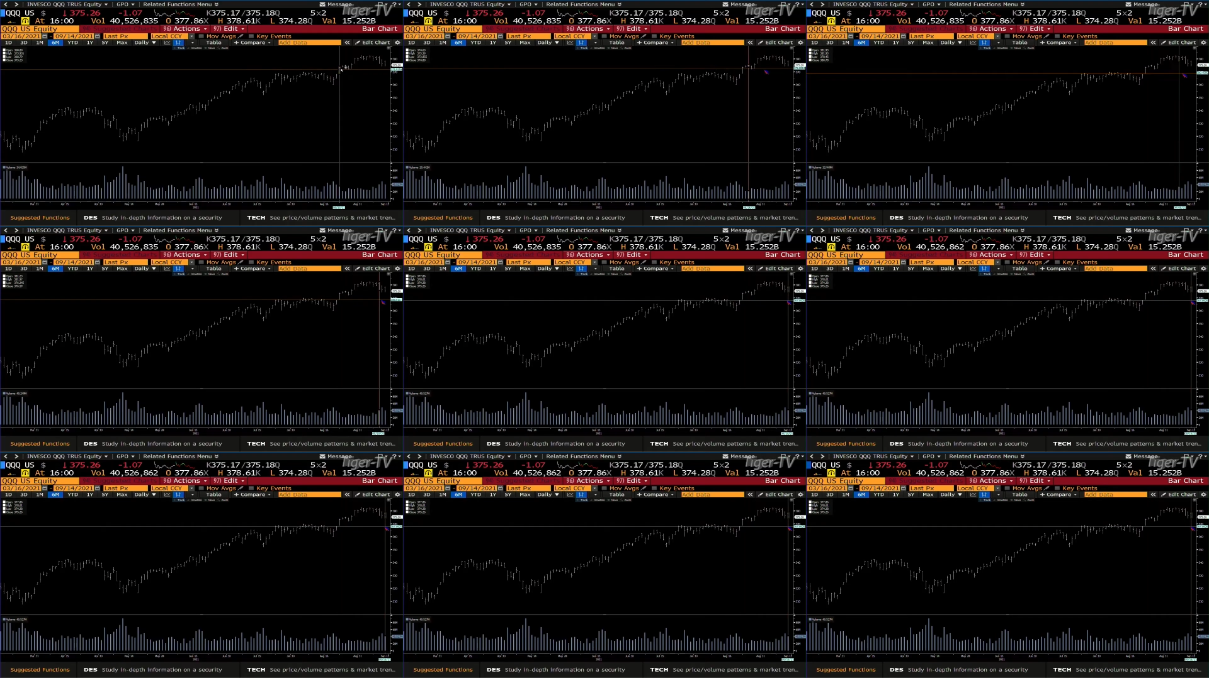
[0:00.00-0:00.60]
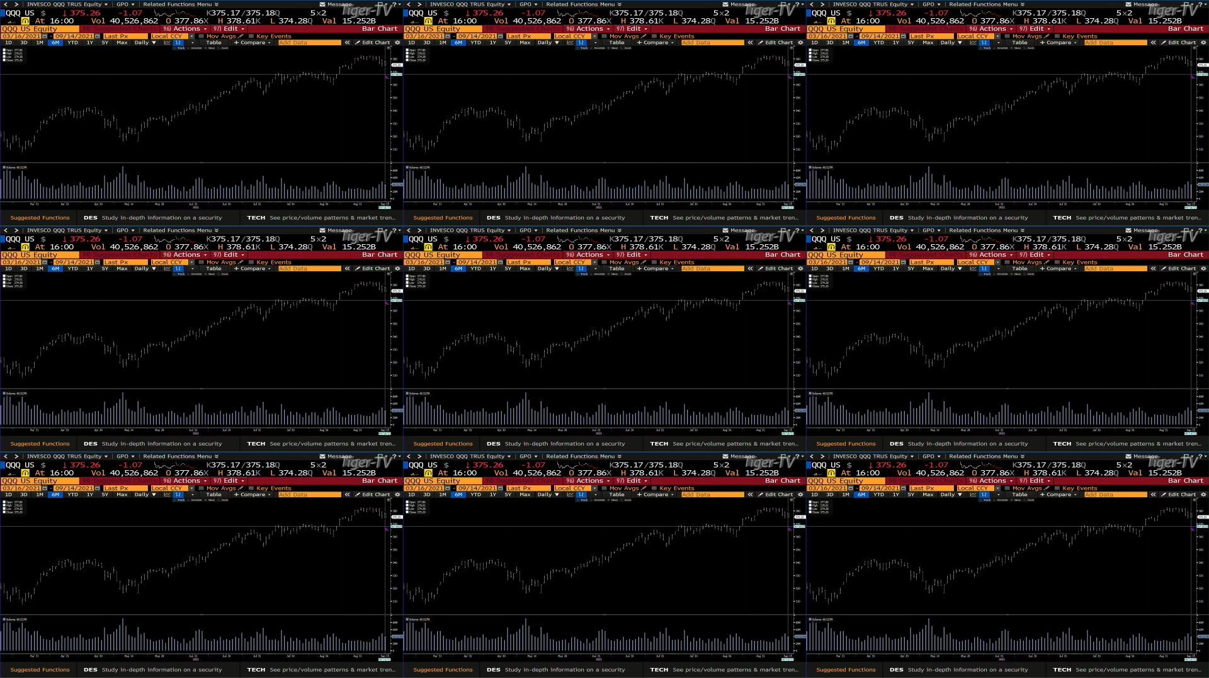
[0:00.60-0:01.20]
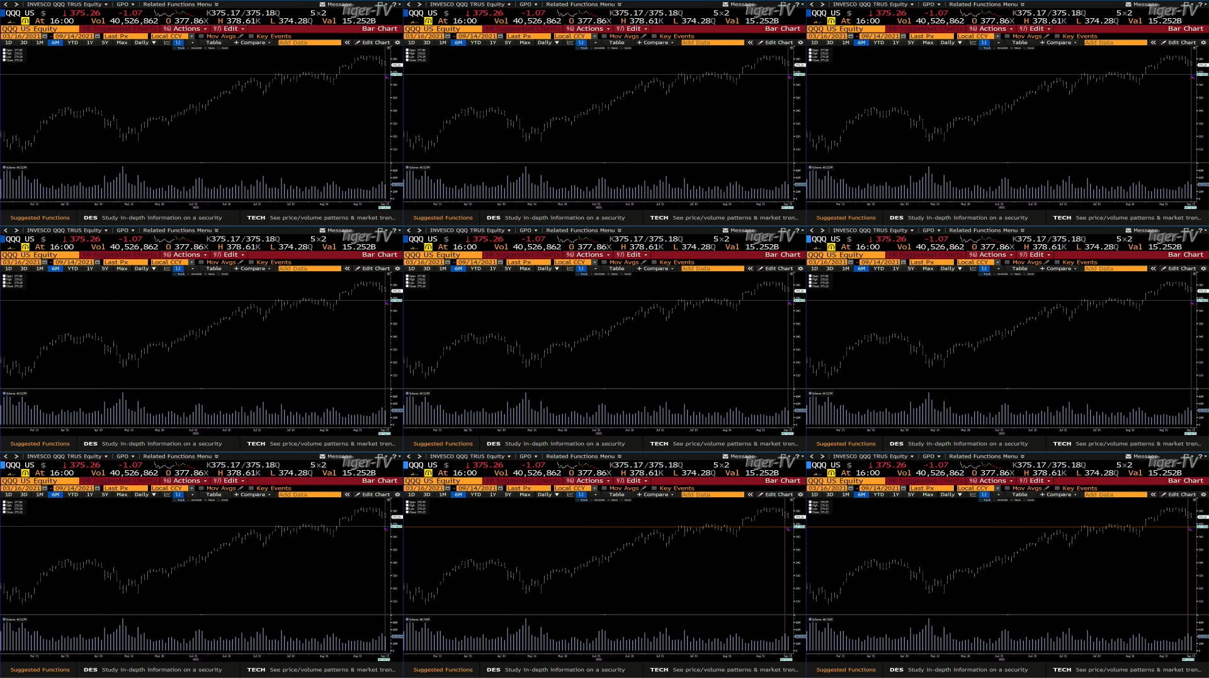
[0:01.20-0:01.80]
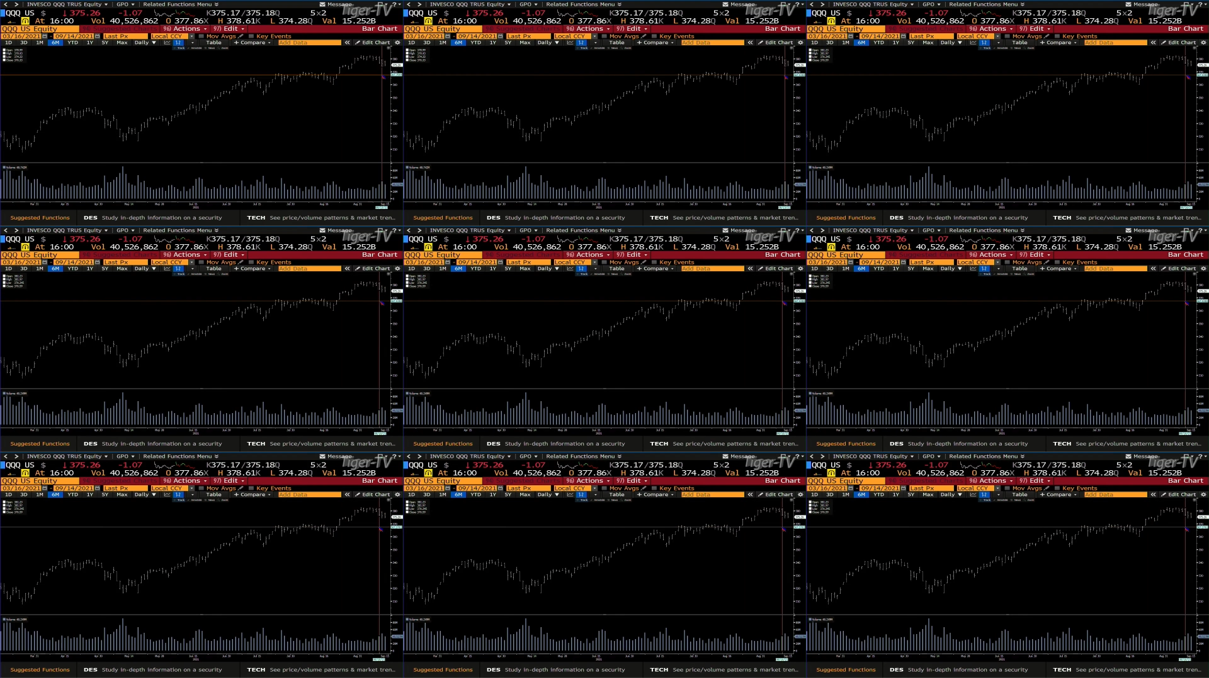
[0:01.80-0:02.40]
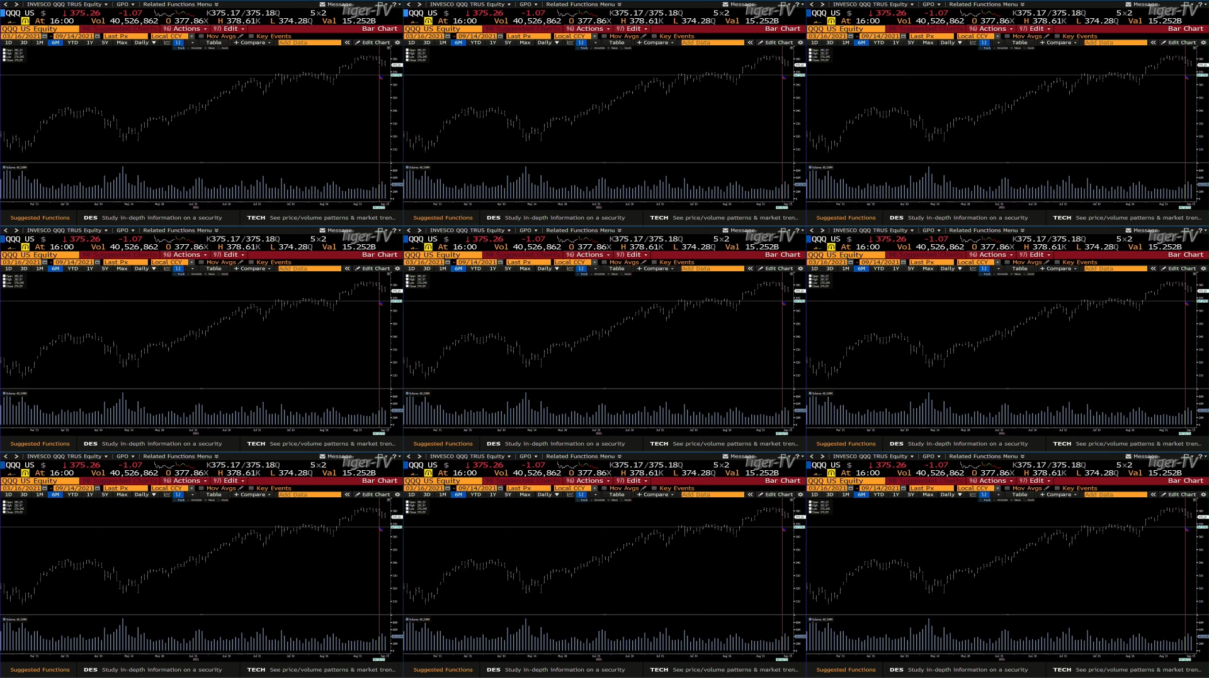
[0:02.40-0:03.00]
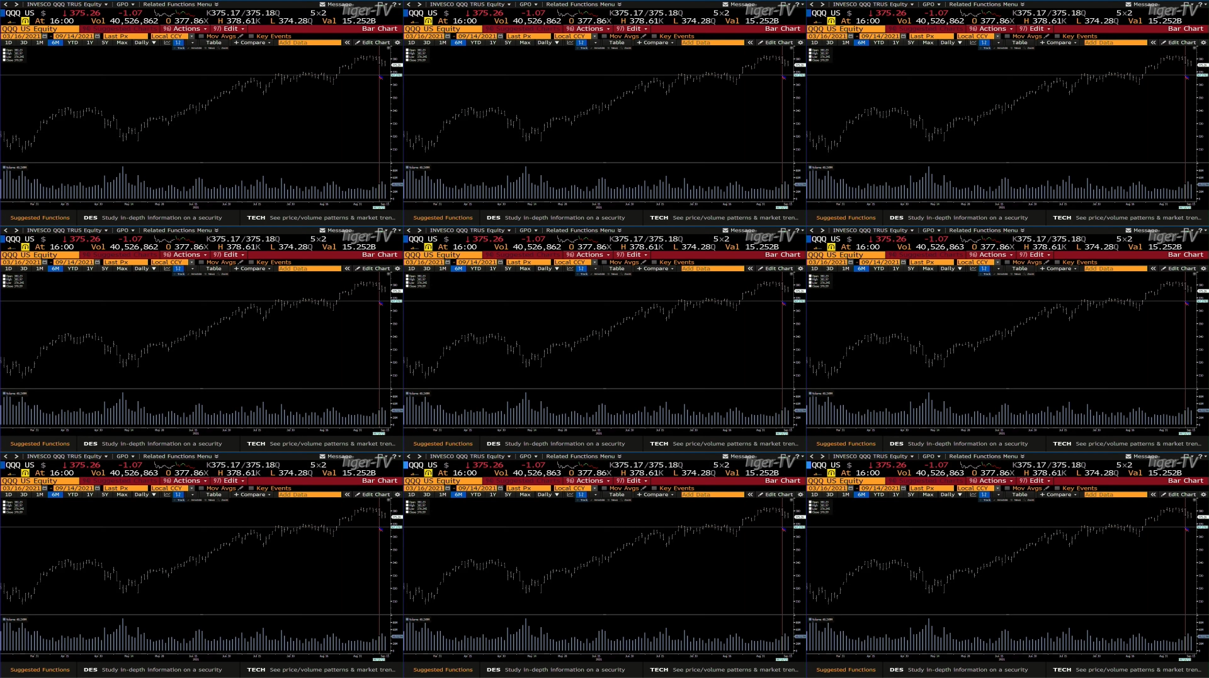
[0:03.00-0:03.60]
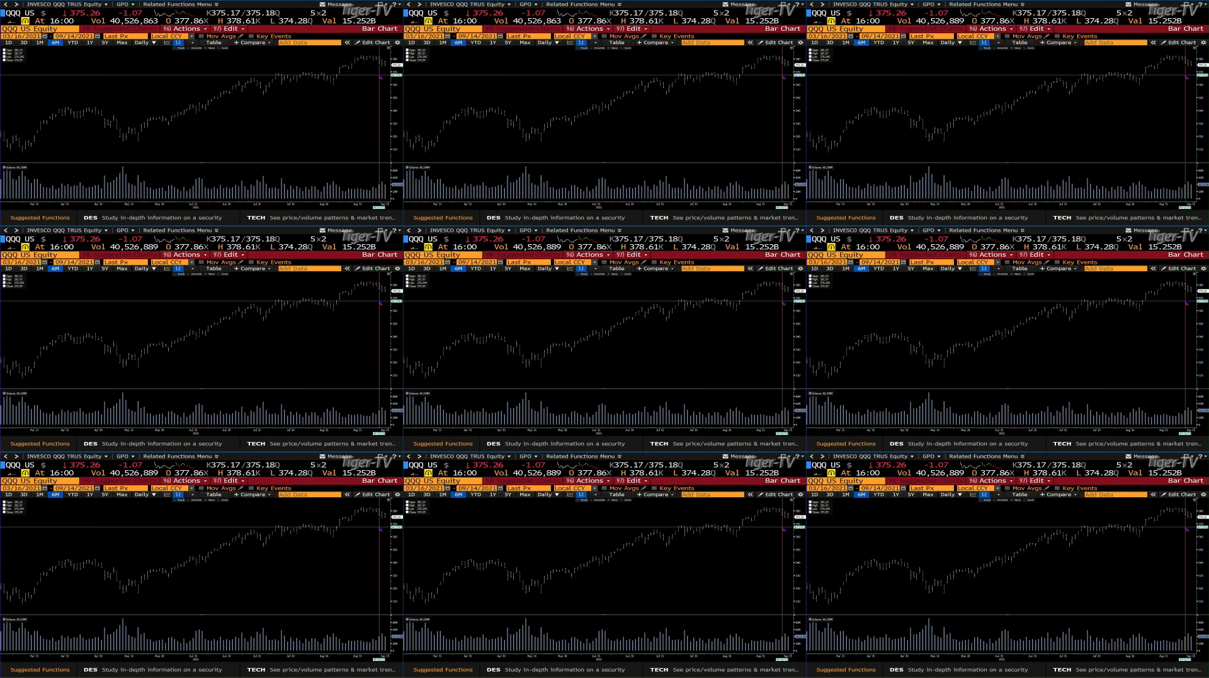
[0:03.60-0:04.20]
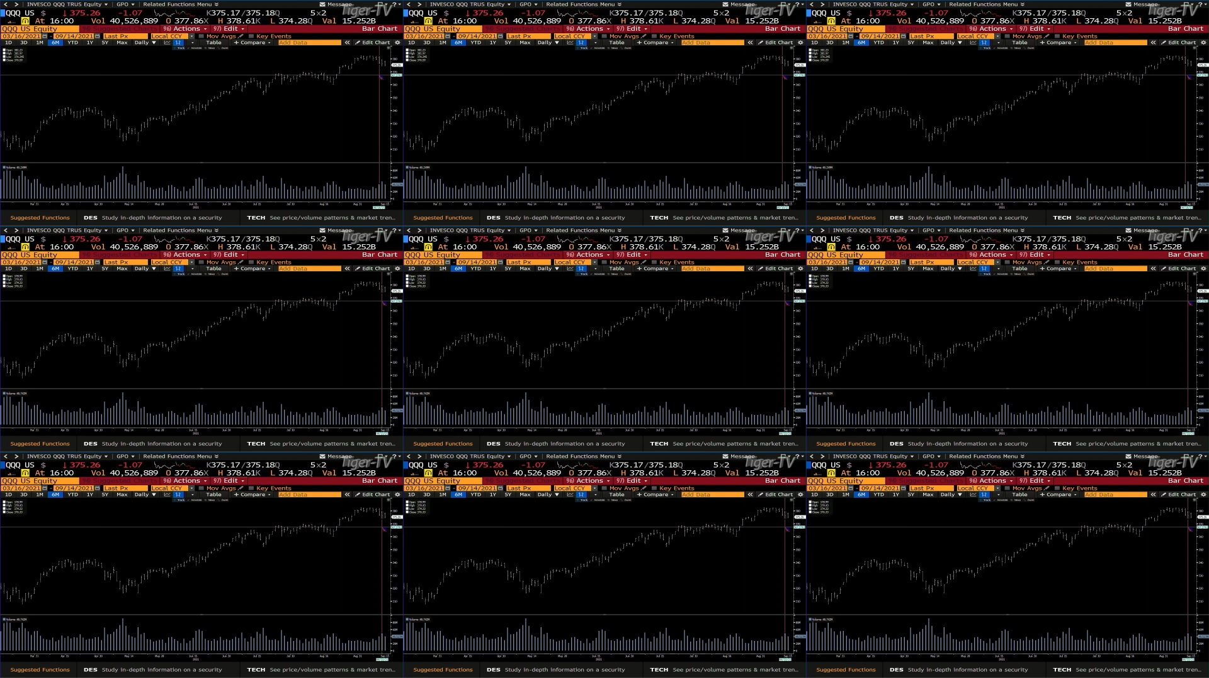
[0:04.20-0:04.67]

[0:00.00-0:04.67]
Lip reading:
No face is visible, so there are no lips to read.